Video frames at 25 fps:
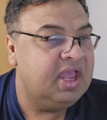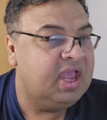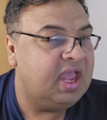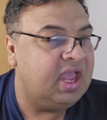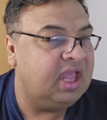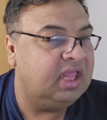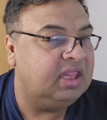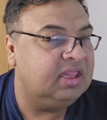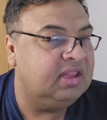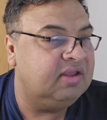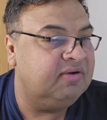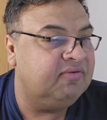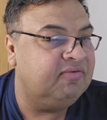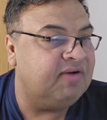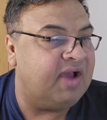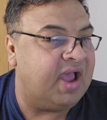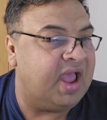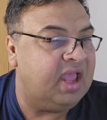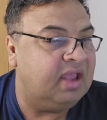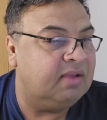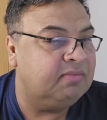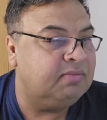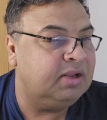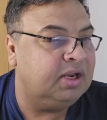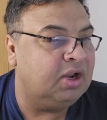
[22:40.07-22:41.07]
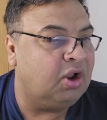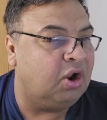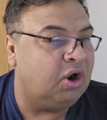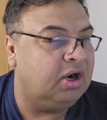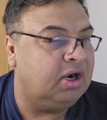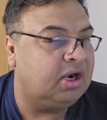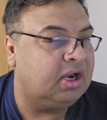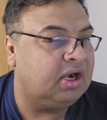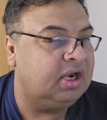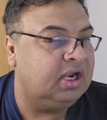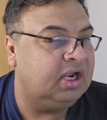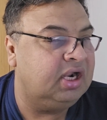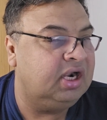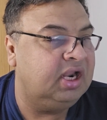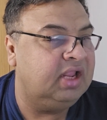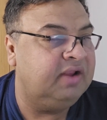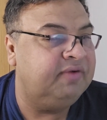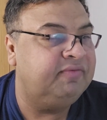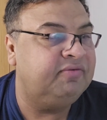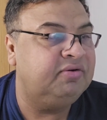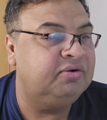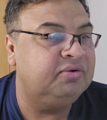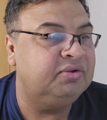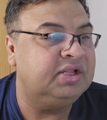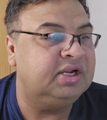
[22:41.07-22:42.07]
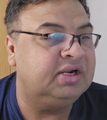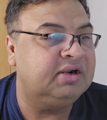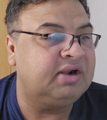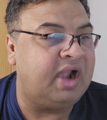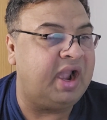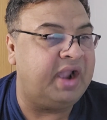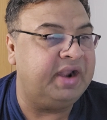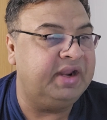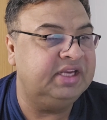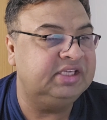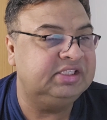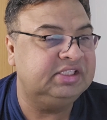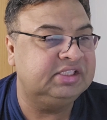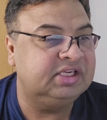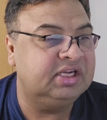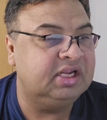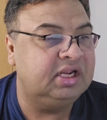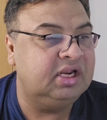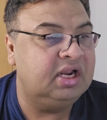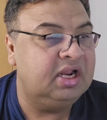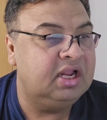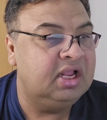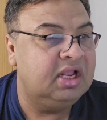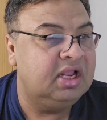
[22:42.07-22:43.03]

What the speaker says: and the viable alternative to the traditional